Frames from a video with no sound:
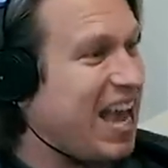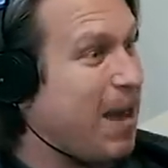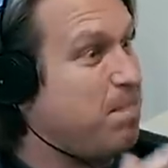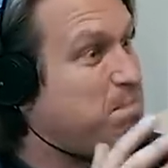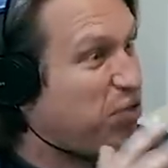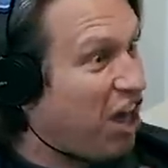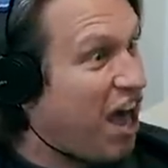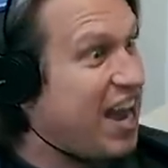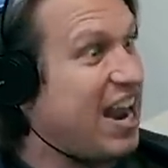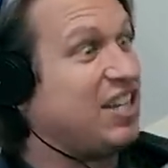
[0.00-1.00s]
and
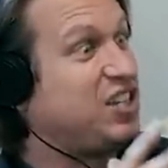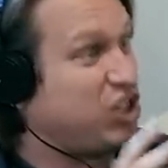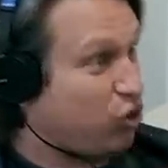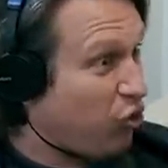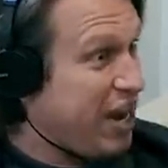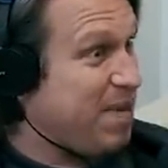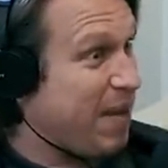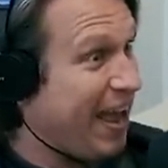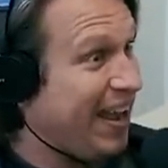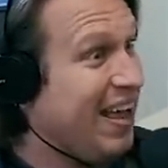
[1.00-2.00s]
blood and
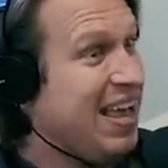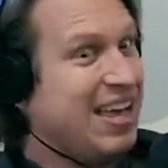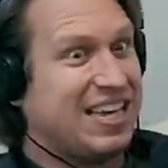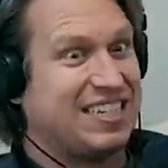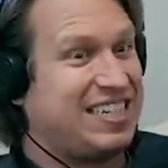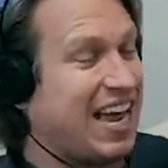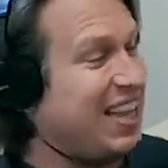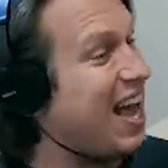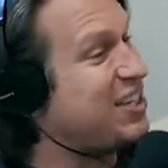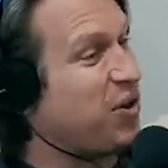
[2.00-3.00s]
screaming. Yeah. Because Ted
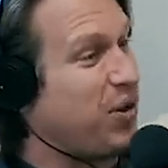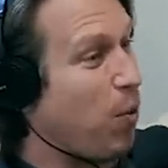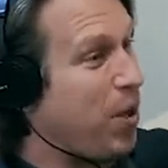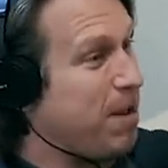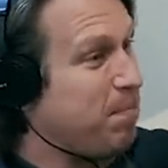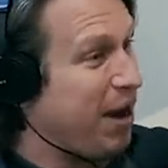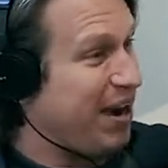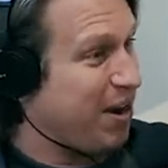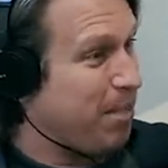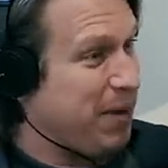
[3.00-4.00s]
Lasso in a windbreaker